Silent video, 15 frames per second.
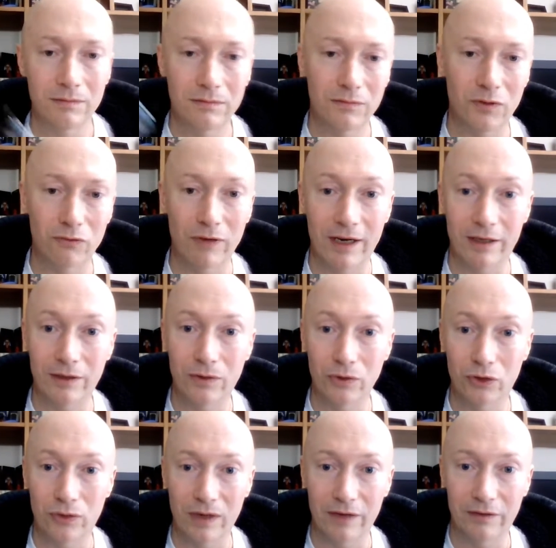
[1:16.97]
Radical
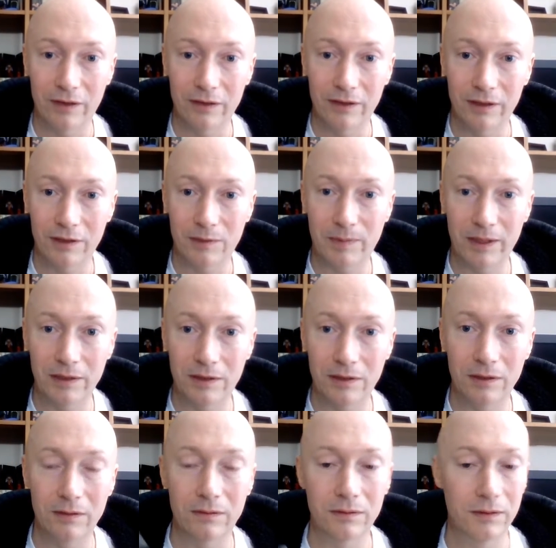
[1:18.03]
Trevor in a spacesuit,